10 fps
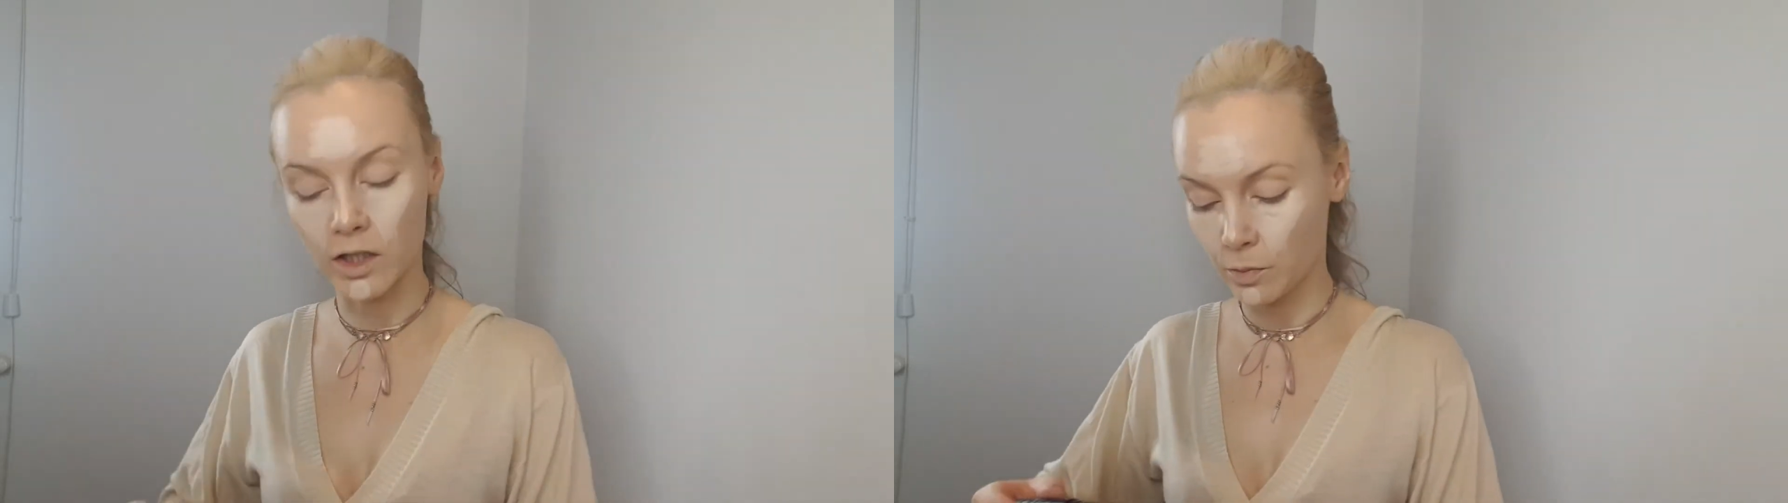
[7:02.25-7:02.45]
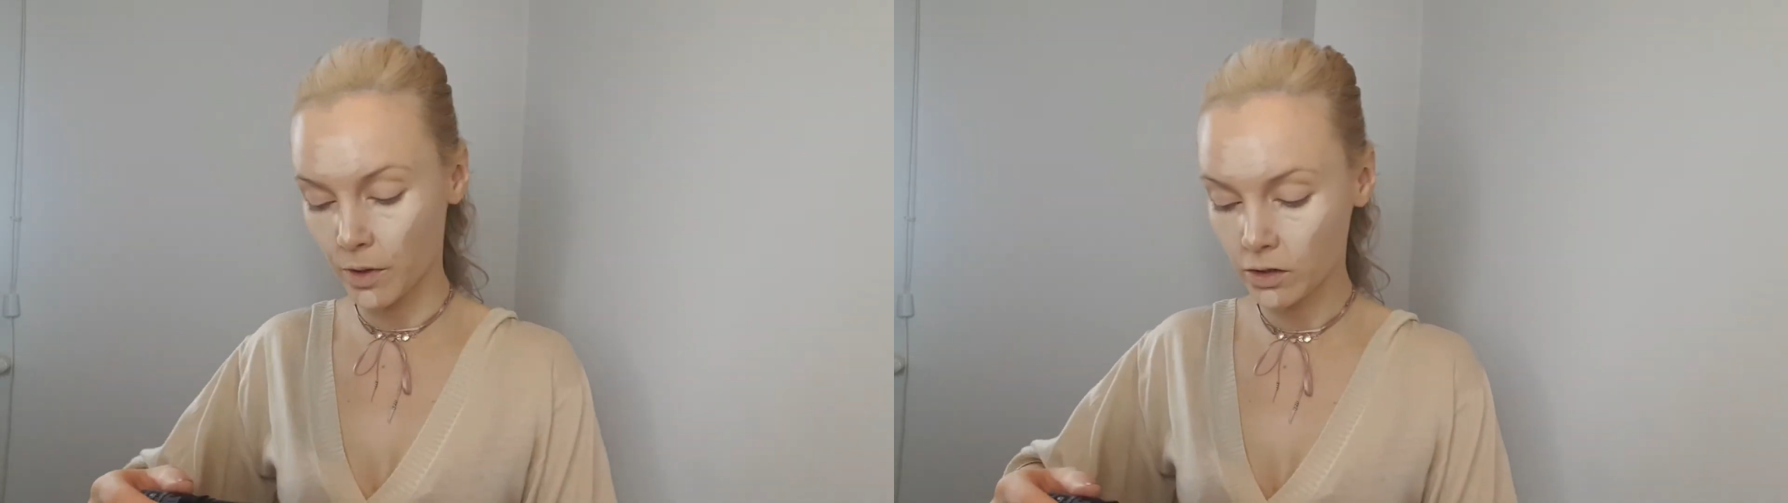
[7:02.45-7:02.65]

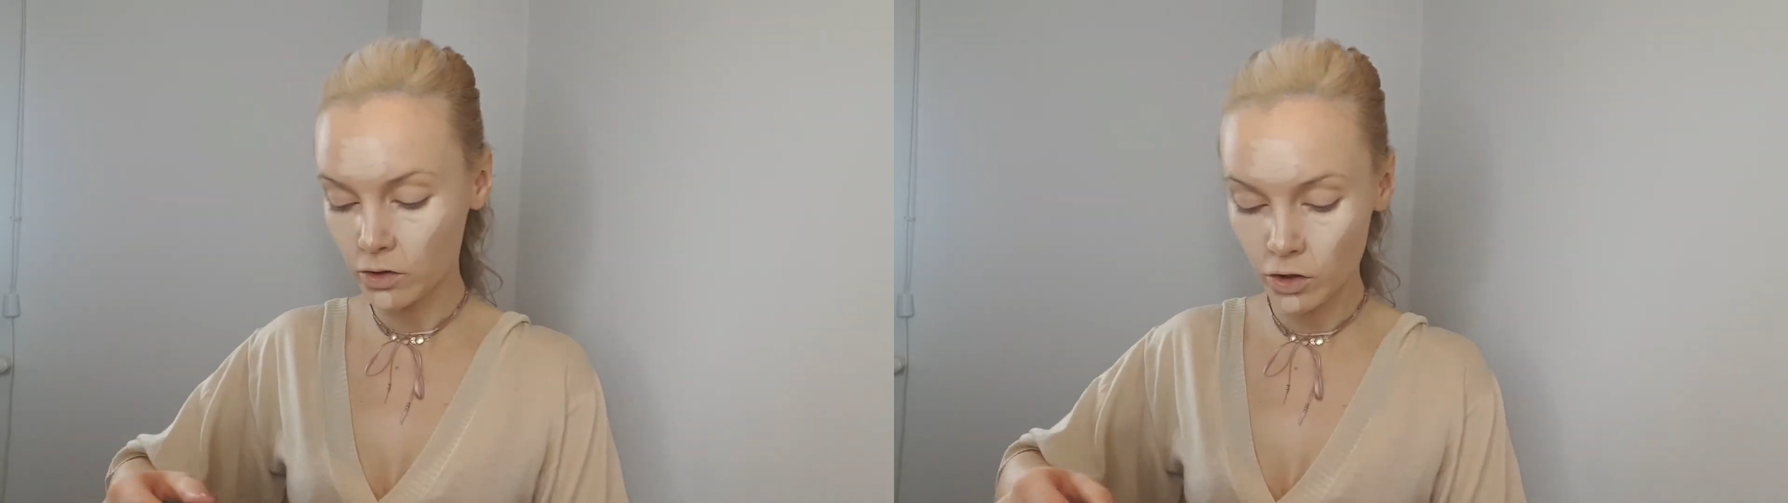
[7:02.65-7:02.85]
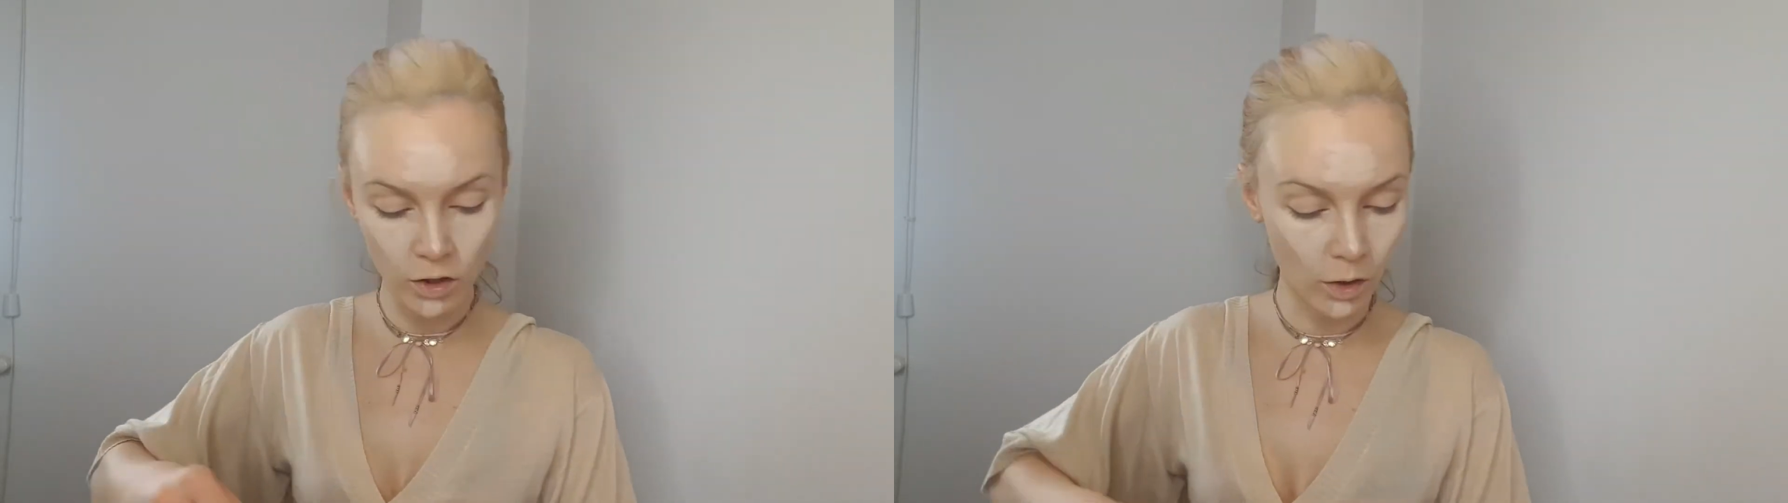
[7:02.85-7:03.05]

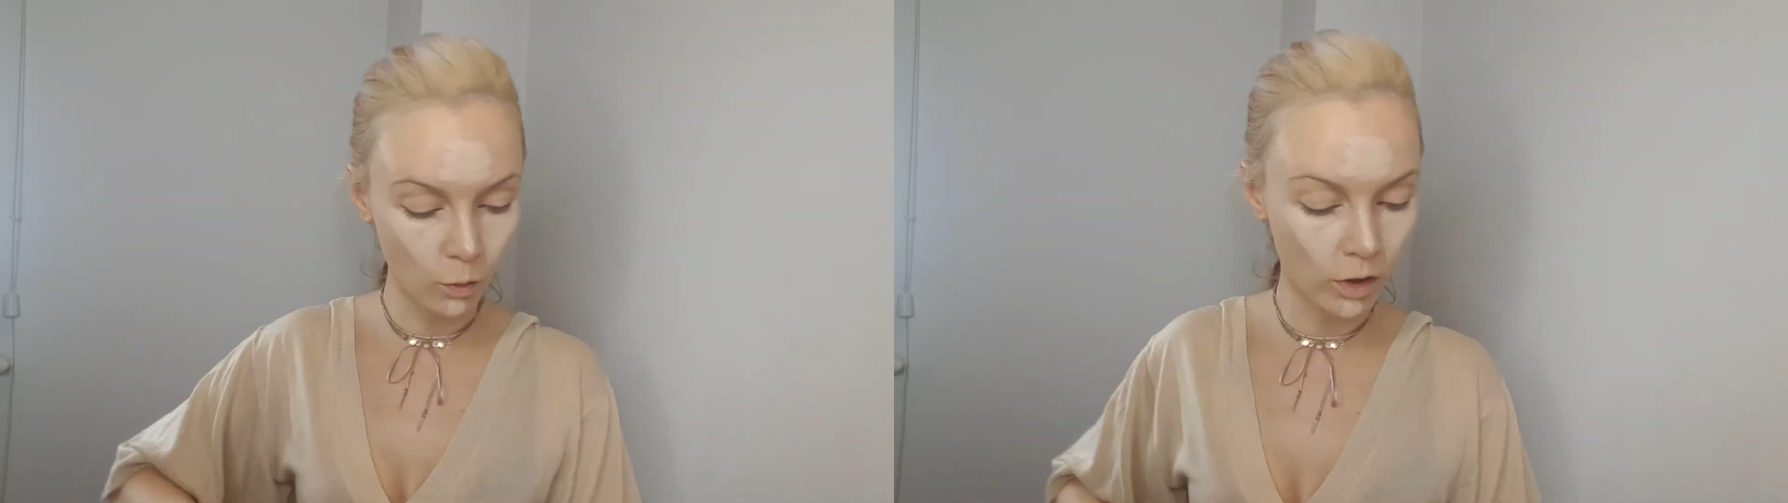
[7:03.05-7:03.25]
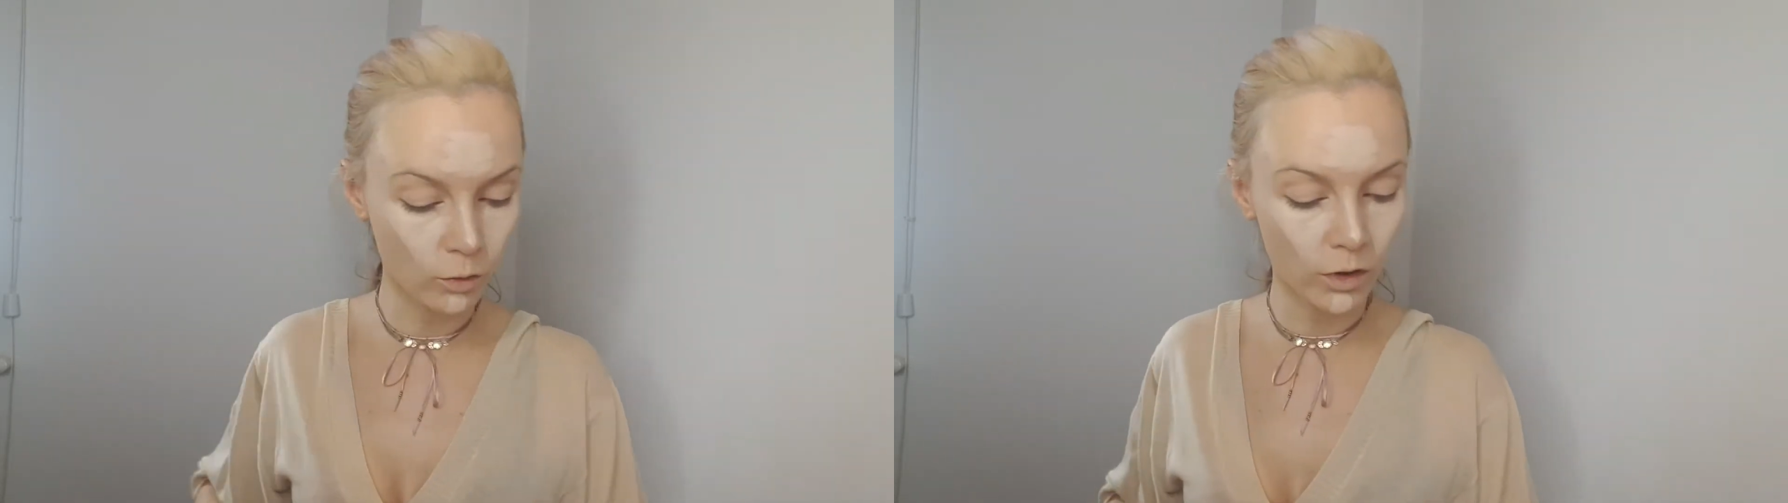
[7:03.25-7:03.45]
sponge, the
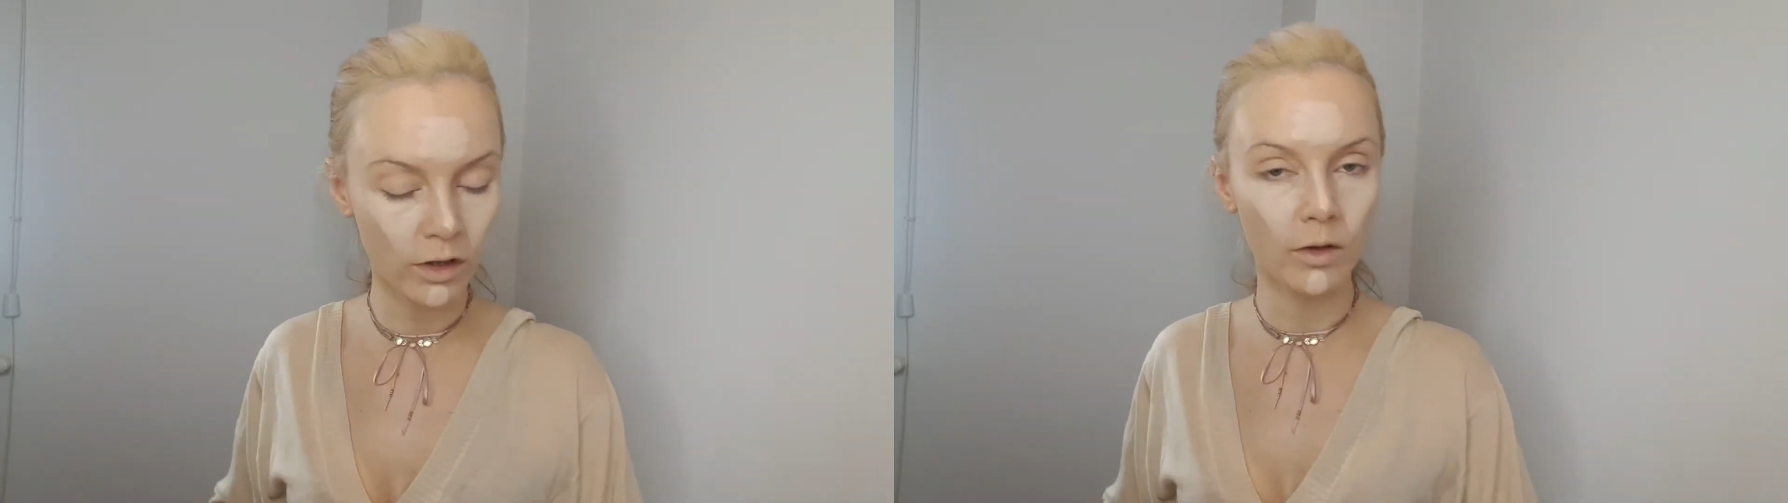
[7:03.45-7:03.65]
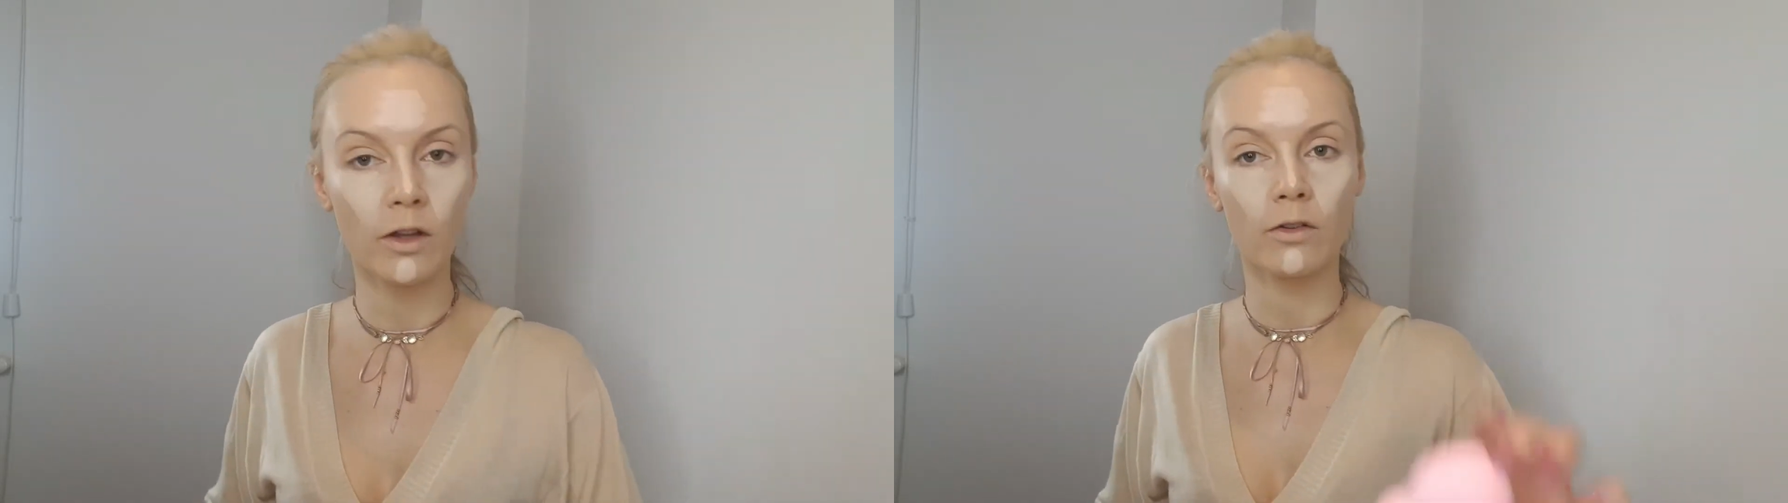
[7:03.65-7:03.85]
one with
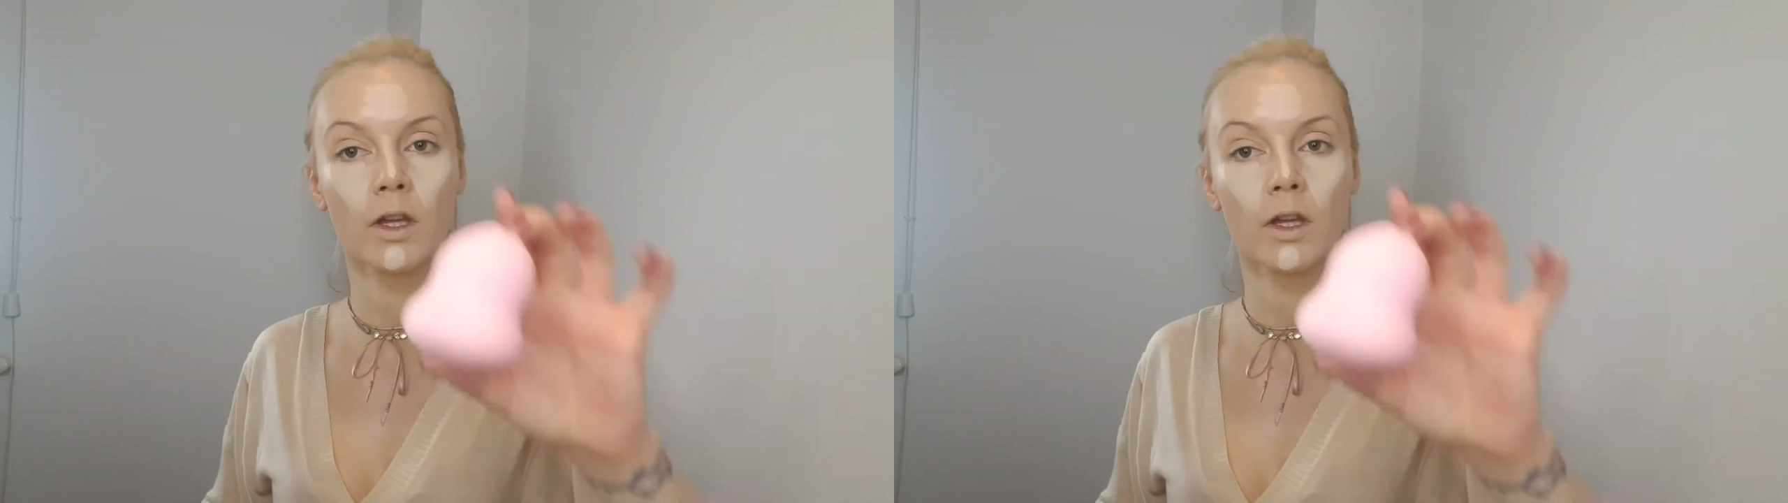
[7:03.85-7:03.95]
the